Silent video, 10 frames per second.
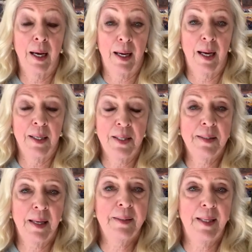I just
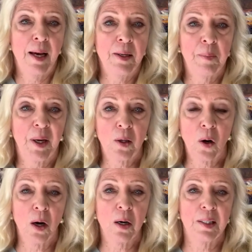sat down in my
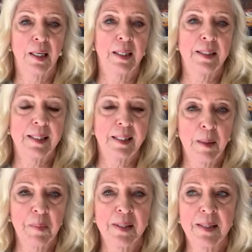car and I
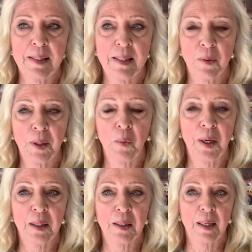slammed the steering
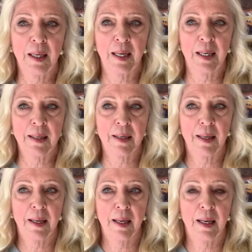wheel and I
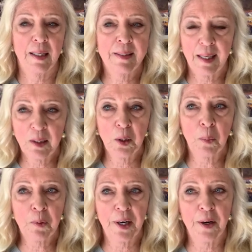said a little
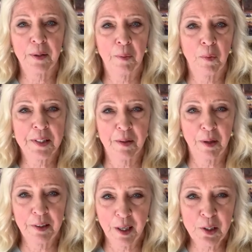prayer, and it wasn't a
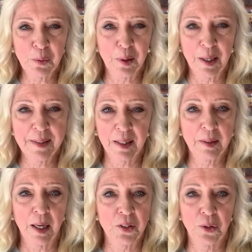nice one. I said,
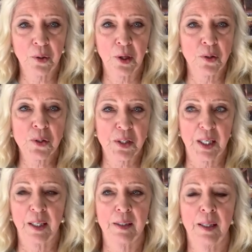God, you don't
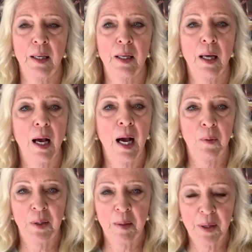understand. I
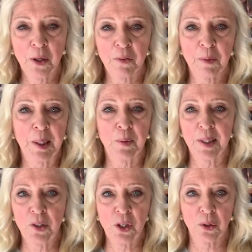want to be here for my
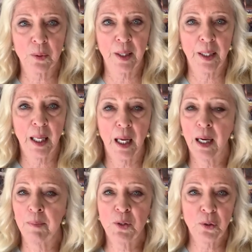grandchildren.
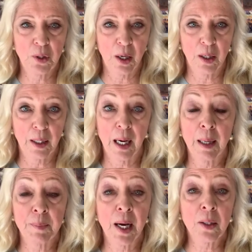I'm too young.
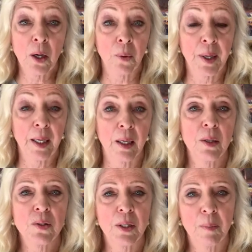I'm not going,
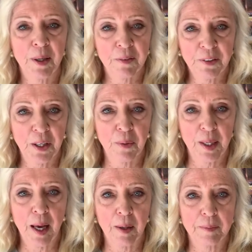so you better figure it out.